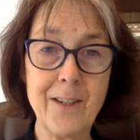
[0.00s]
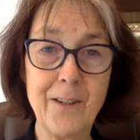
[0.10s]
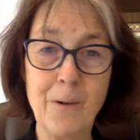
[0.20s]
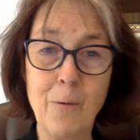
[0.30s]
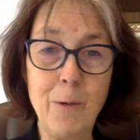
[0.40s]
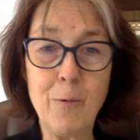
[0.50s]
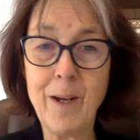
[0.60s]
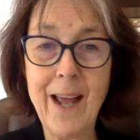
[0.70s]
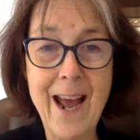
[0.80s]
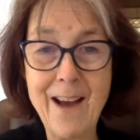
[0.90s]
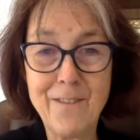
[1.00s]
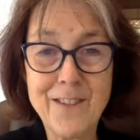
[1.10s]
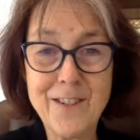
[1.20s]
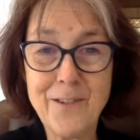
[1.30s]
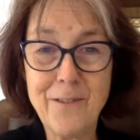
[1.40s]
you know, we wouldn't have
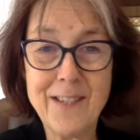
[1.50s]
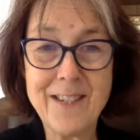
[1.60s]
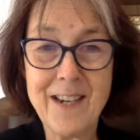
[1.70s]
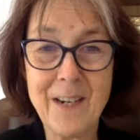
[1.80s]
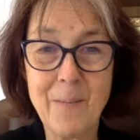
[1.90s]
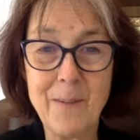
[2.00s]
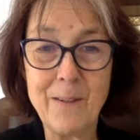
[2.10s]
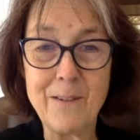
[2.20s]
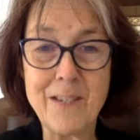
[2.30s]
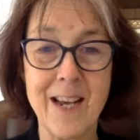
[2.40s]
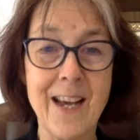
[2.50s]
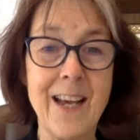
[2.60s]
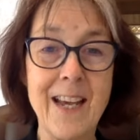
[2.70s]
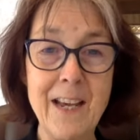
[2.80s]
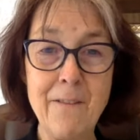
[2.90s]
to do these kind of bills
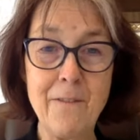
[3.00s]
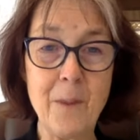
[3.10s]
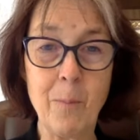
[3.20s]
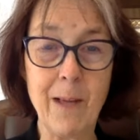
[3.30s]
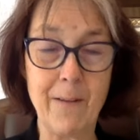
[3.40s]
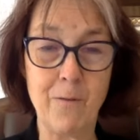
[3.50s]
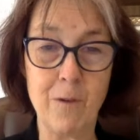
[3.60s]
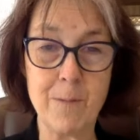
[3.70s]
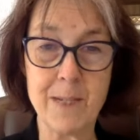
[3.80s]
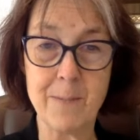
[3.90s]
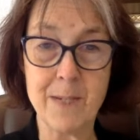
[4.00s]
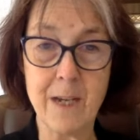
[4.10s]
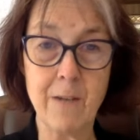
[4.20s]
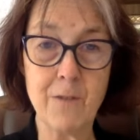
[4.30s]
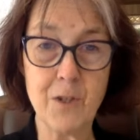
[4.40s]
if the platforms
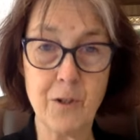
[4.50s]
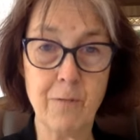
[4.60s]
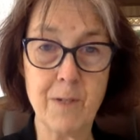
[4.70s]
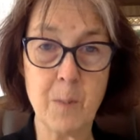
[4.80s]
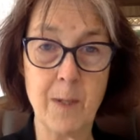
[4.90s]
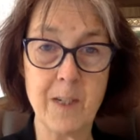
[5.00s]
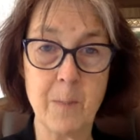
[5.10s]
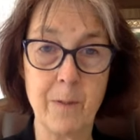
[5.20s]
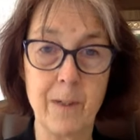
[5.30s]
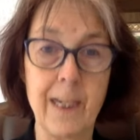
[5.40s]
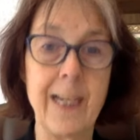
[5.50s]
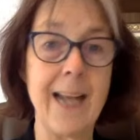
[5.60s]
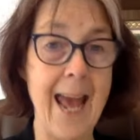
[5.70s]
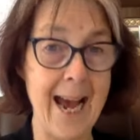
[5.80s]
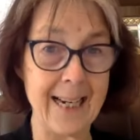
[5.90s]
themselves took responsibility and
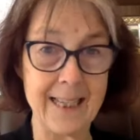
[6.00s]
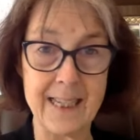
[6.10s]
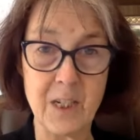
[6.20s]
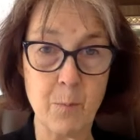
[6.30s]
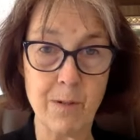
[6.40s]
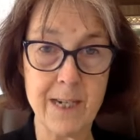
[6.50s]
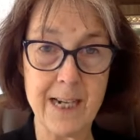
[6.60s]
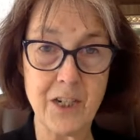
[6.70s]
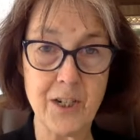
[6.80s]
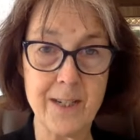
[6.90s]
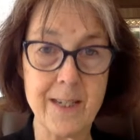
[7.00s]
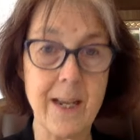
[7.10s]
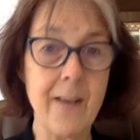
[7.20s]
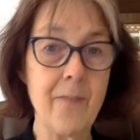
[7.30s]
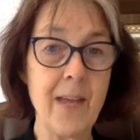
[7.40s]
added these protections.
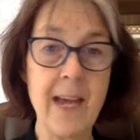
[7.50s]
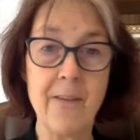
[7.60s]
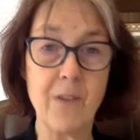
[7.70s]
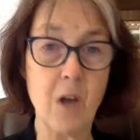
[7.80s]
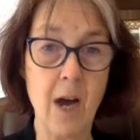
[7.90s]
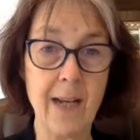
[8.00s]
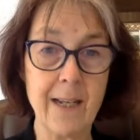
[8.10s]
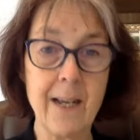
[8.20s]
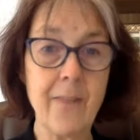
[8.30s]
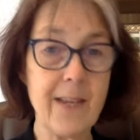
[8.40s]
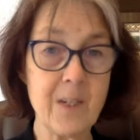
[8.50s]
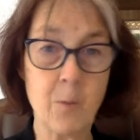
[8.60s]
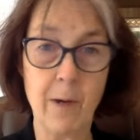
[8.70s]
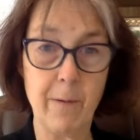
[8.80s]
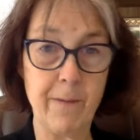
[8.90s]
They have not. That's
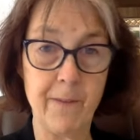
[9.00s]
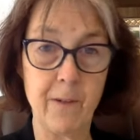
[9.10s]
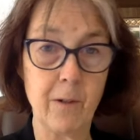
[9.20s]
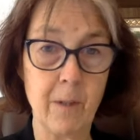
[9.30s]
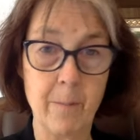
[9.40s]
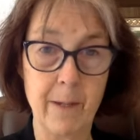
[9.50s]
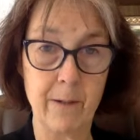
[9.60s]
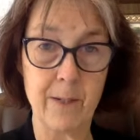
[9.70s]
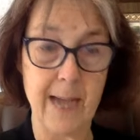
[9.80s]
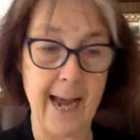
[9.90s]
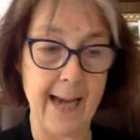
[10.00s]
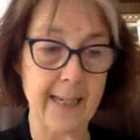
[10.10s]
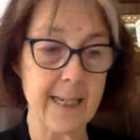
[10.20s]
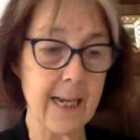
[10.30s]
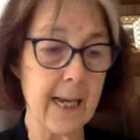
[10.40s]
why we feel compelled to act.